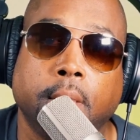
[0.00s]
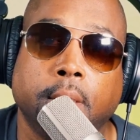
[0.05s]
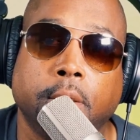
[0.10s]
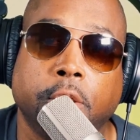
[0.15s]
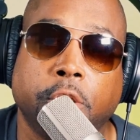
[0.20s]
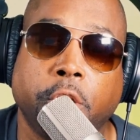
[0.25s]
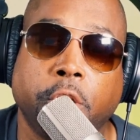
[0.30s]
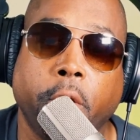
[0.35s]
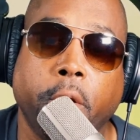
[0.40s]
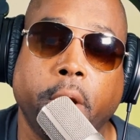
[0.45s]

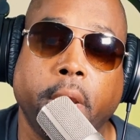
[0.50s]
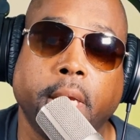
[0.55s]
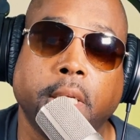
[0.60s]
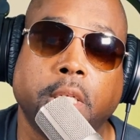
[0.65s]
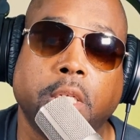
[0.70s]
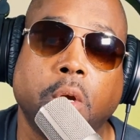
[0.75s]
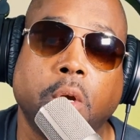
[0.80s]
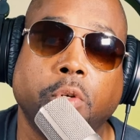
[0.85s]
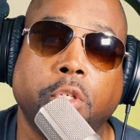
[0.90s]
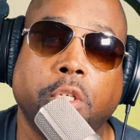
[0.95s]
staring at
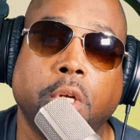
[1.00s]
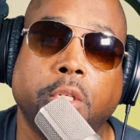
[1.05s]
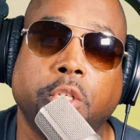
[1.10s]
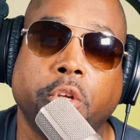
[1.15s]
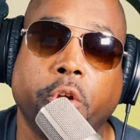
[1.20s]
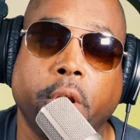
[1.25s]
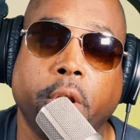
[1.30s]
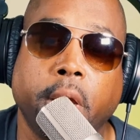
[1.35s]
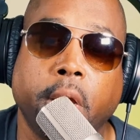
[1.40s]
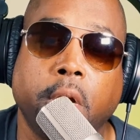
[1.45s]

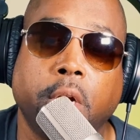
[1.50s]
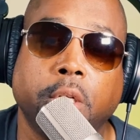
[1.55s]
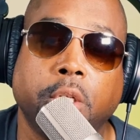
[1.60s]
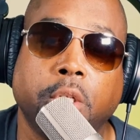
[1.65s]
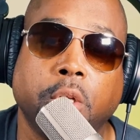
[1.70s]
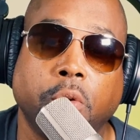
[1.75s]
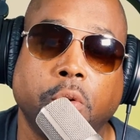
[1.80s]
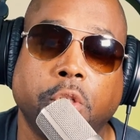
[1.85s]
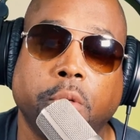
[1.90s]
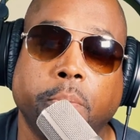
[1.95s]
her
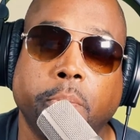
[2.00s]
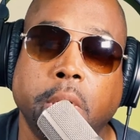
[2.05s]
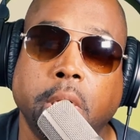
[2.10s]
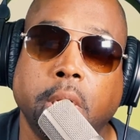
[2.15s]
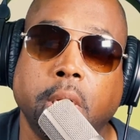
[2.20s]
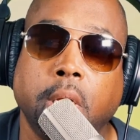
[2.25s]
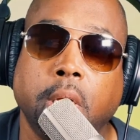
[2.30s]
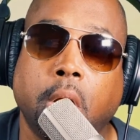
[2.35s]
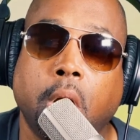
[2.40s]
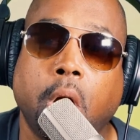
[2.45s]
social
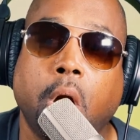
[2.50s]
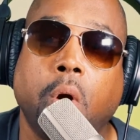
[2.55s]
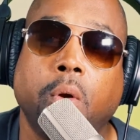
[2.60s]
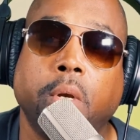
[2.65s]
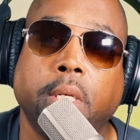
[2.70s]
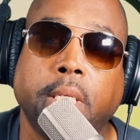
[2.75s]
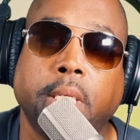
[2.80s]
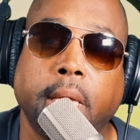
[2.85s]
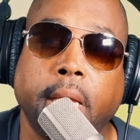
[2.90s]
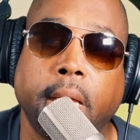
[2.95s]
media
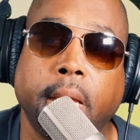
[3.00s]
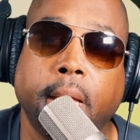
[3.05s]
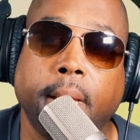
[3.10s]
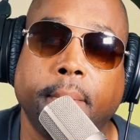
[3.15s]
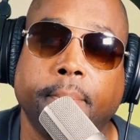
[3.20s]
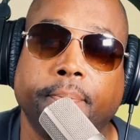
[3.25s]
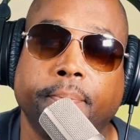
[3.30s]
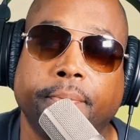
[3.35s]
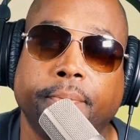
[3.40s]
all the time,